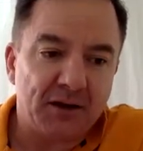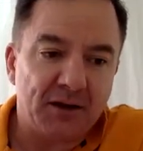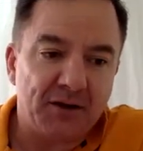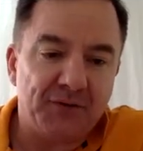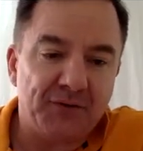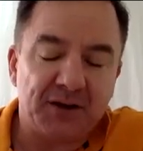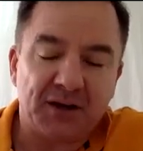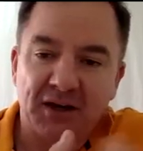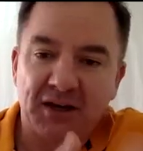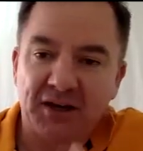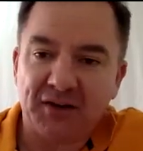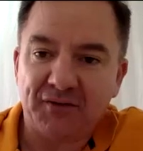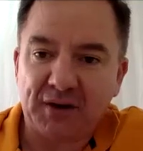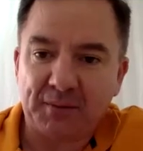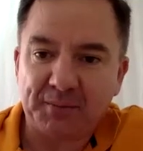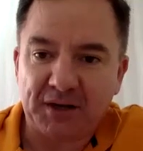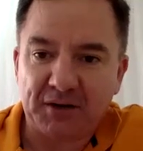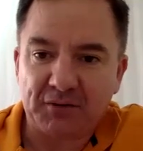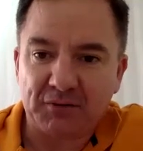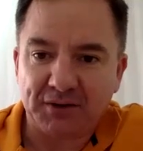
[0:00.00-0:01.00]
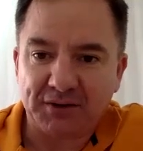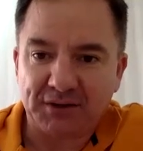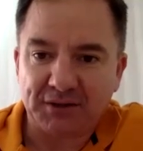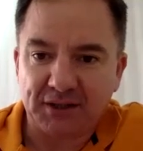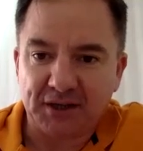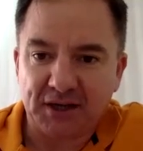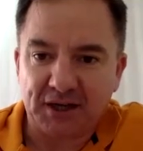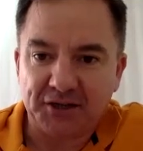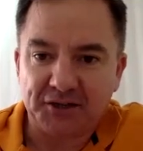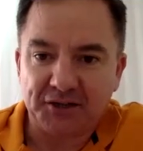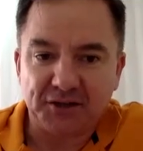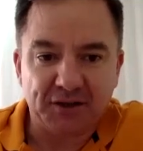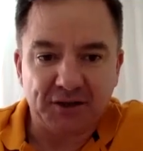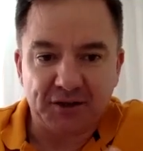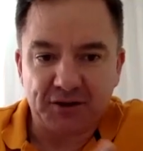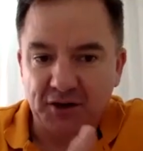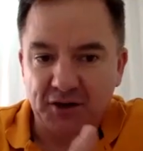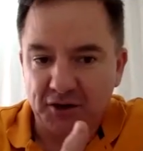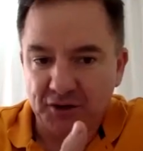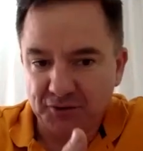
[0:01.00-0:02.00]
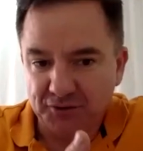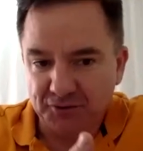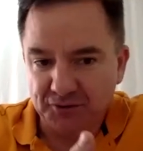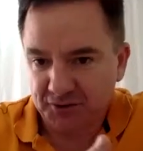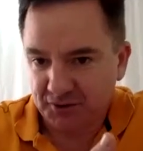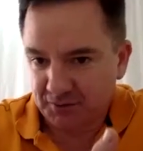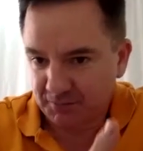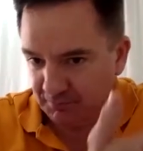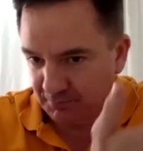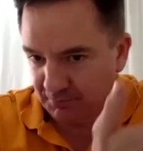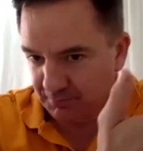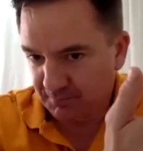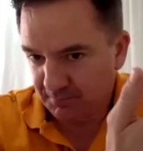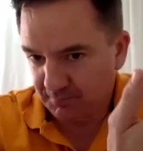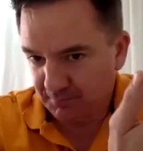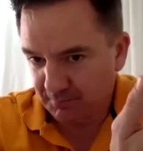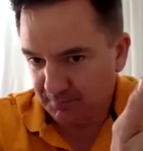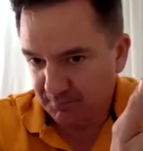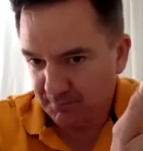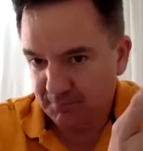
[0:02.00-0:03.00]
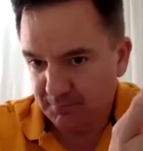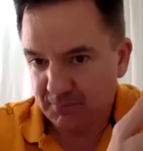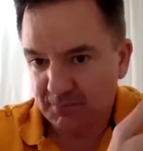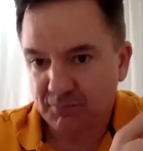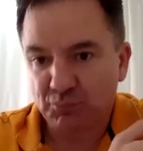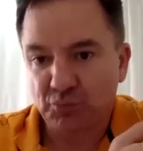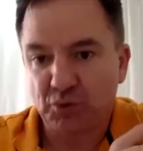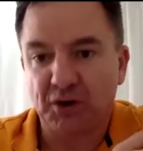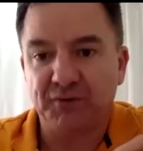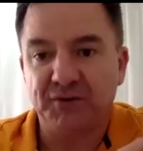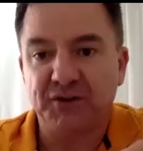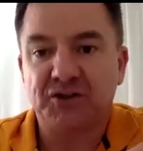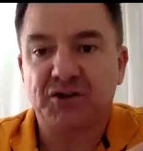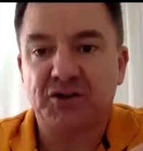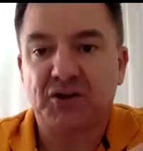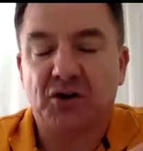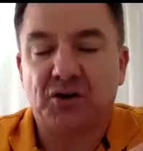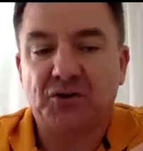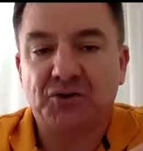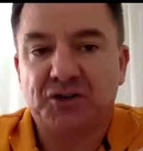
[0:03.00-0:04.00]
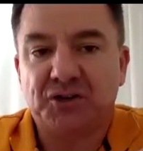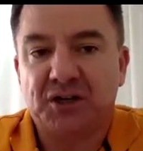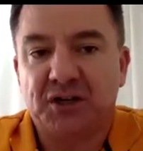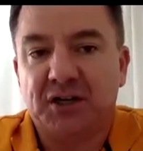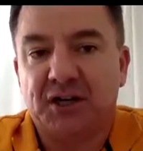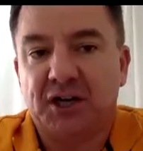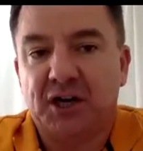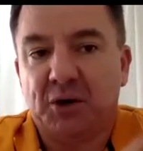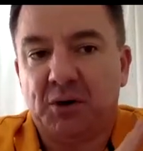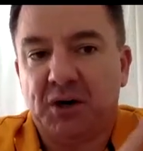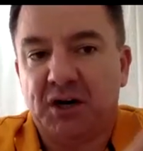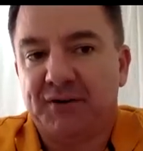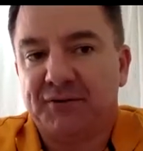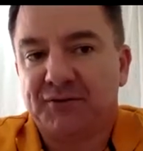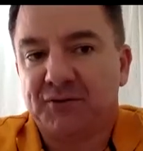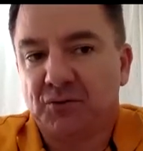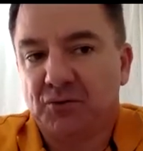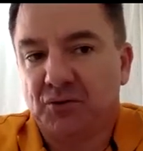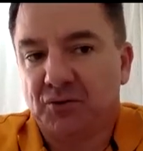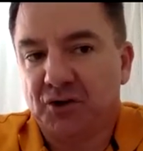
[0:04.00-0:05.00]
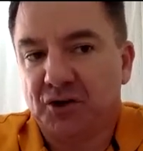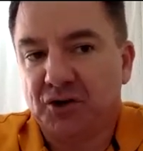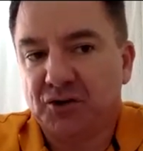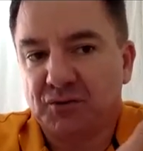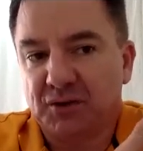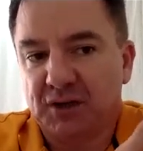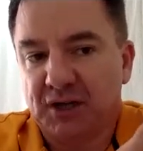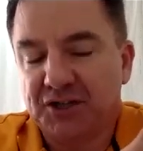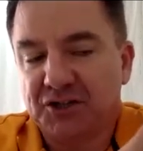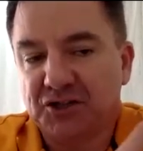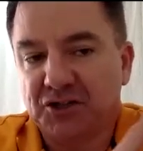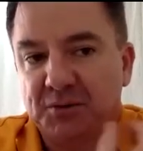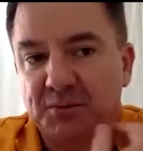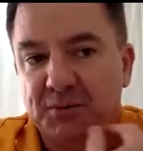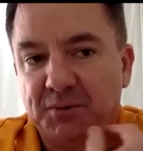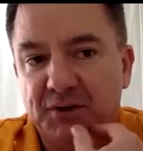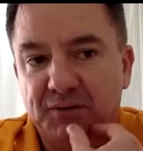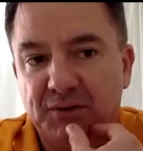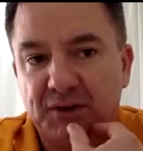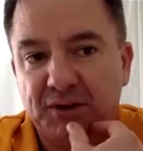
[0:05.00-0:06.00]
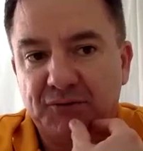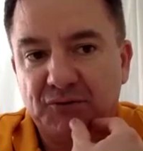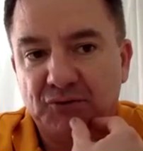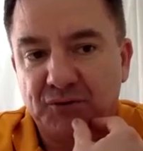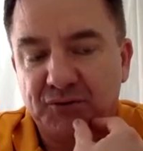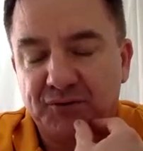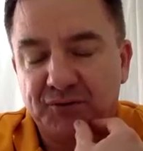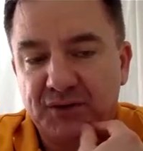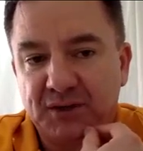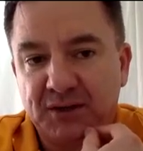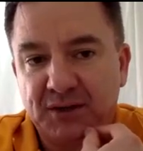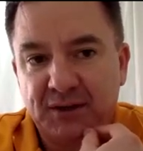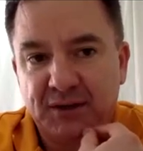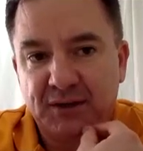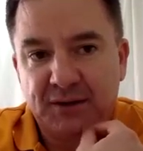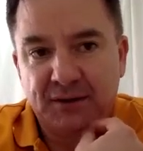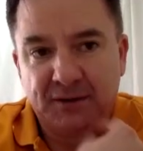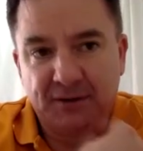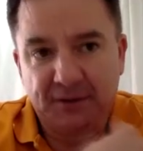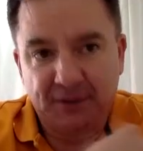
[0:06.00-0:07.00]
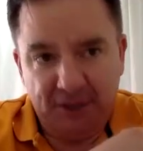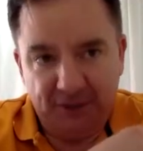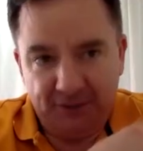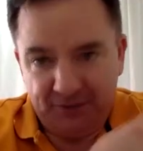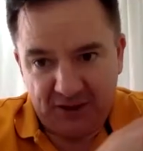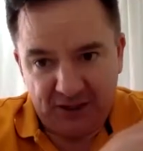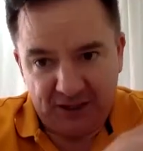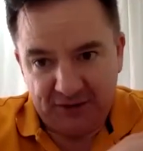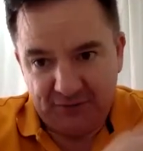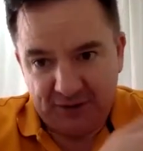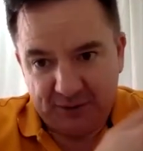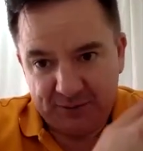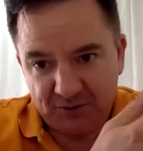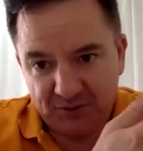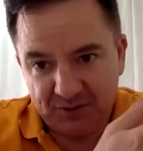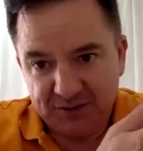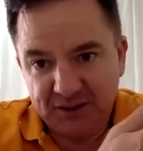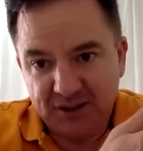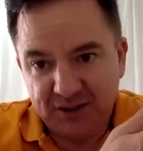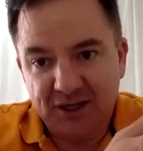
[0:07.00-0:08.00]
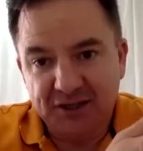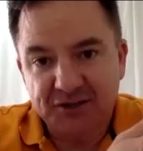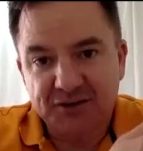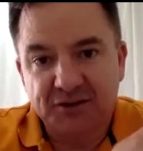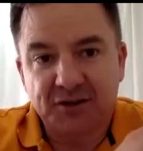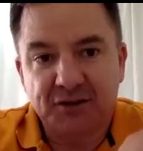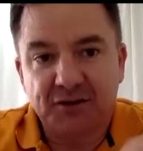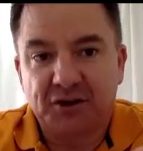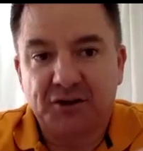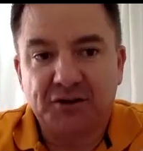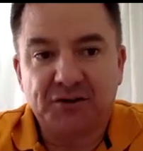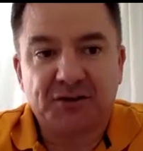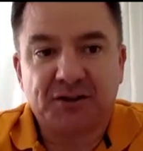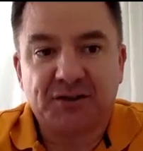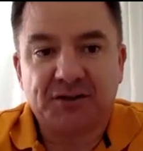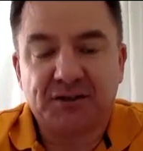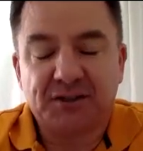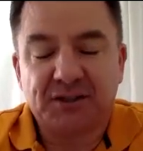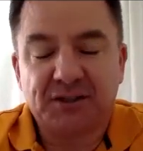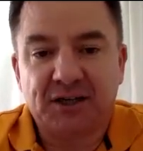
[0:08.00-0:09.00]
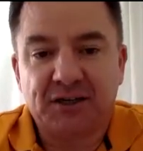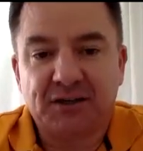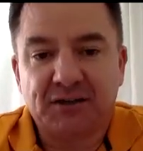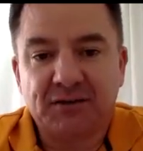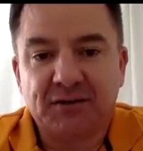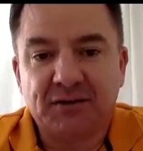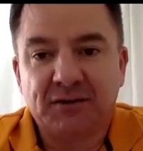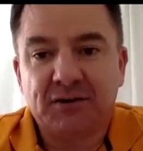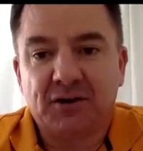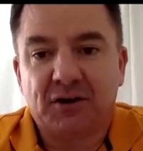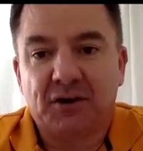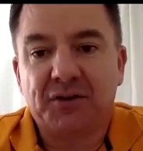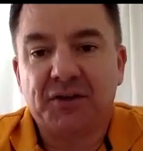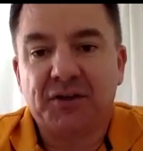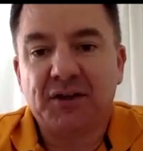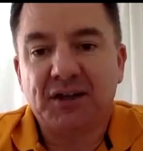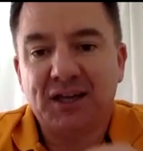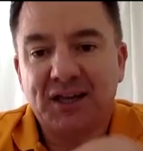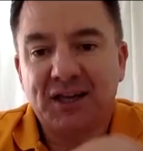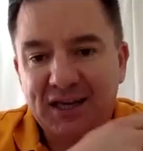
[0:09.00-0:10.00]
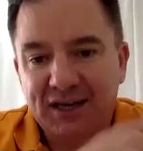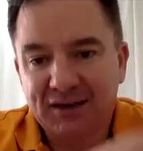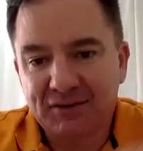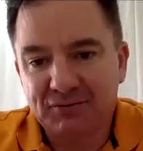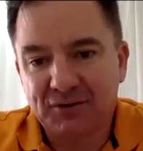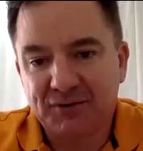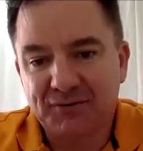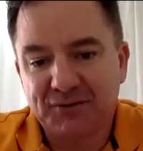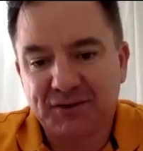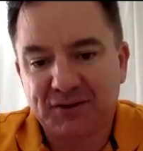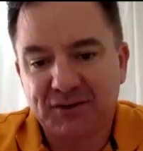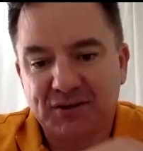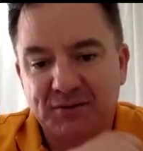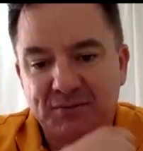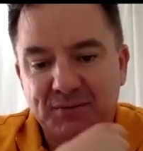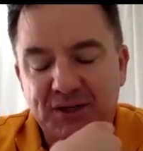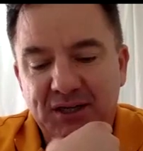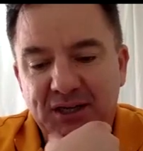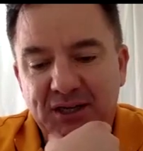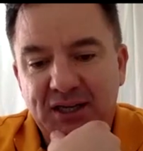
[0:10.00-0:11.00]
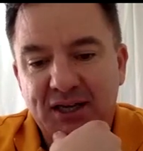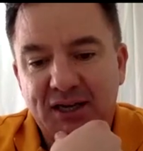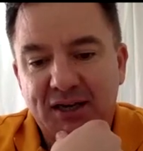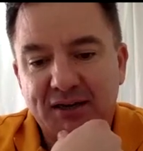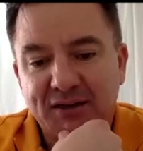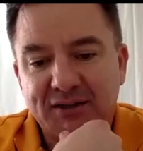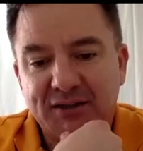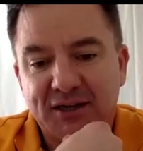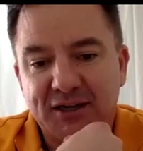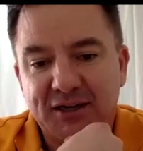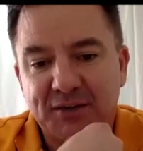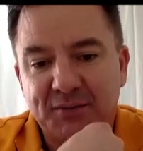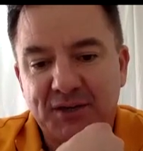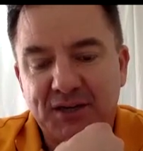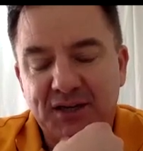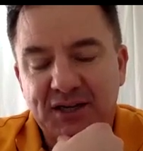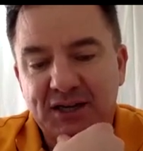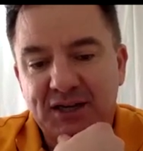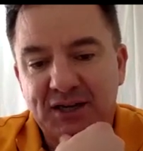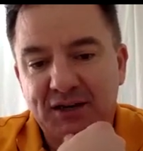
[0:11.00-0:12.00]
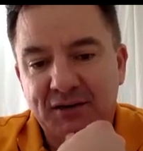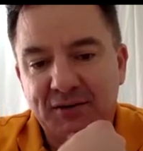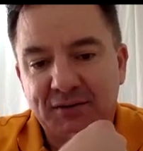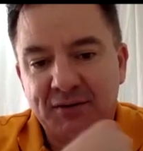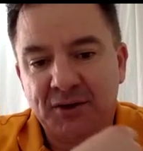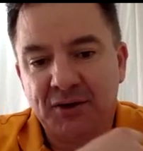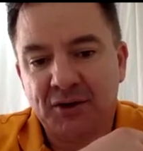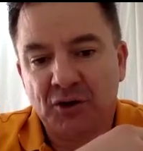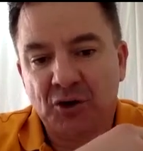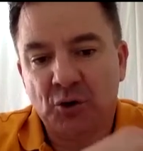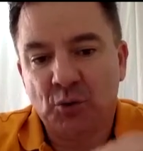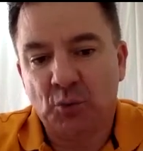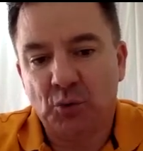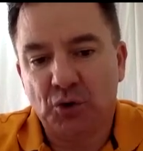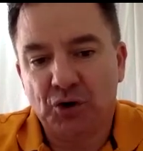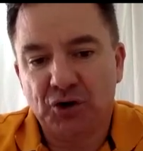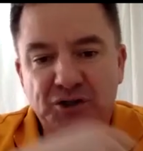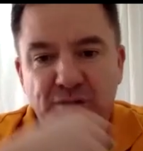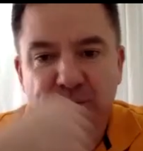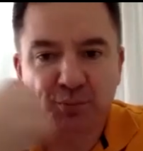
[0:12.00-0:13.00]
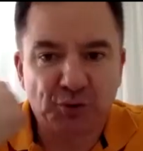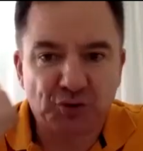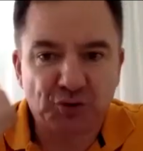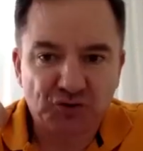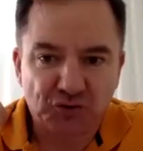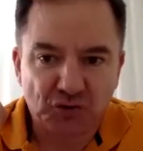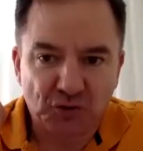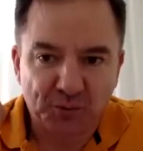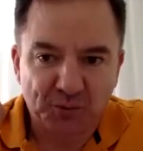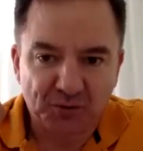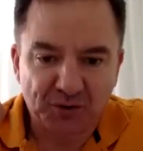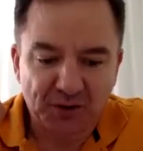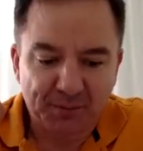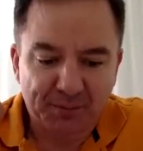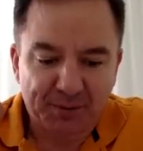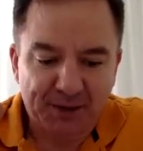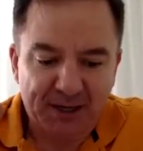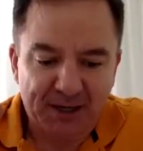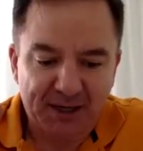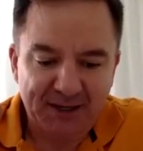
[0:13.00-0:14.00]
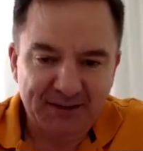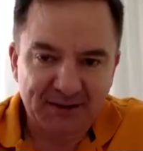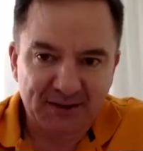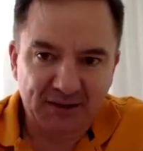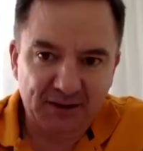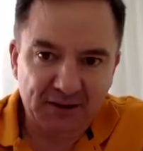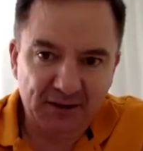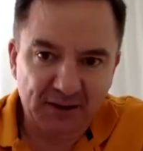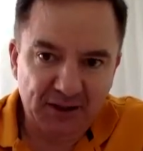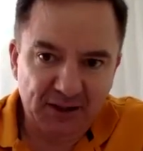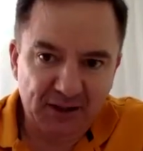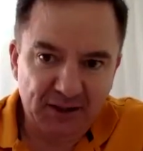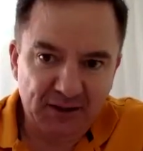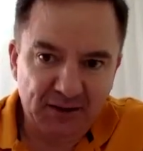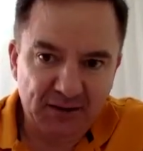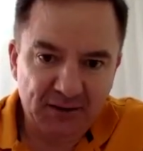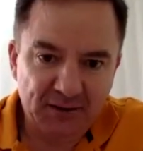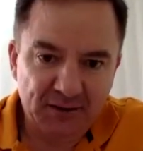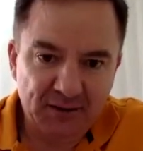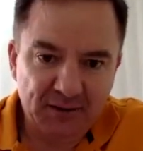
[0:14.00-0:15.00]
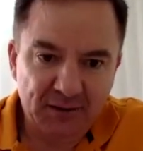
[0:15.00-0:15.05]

if you can give up that resignation that those previous goals you didn't go after or those relationships you've left drift, if you can give up the resignation that those things are done, I think you can revisit them and you can attack them and you can work to put trauma in the past and clear